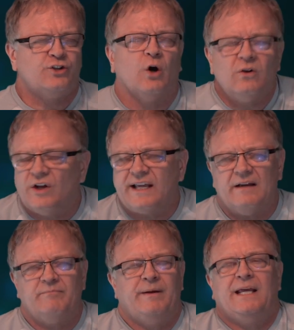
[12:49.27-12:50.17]
Don't look
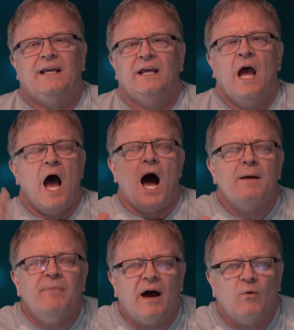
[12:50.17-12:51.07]
at me.
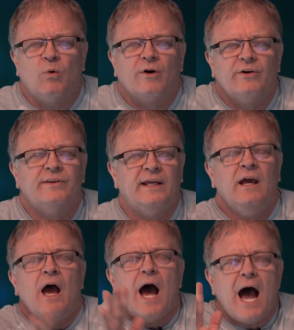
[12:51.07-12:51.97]
I'm not
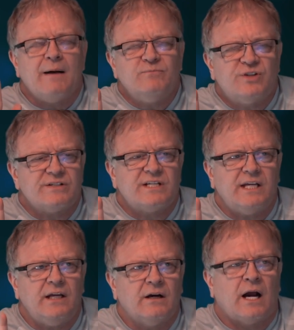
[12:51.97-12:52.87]
worthy. I'm just
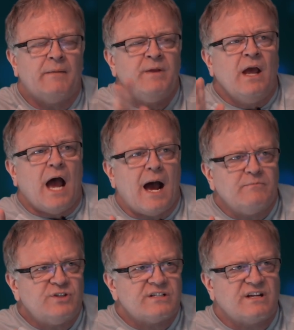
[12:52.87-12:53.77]
here.
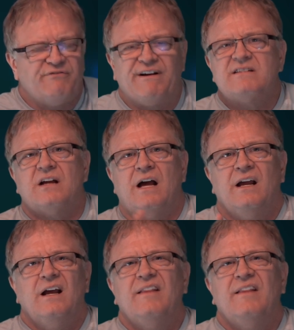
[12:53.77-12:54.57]
I'm just a vessel.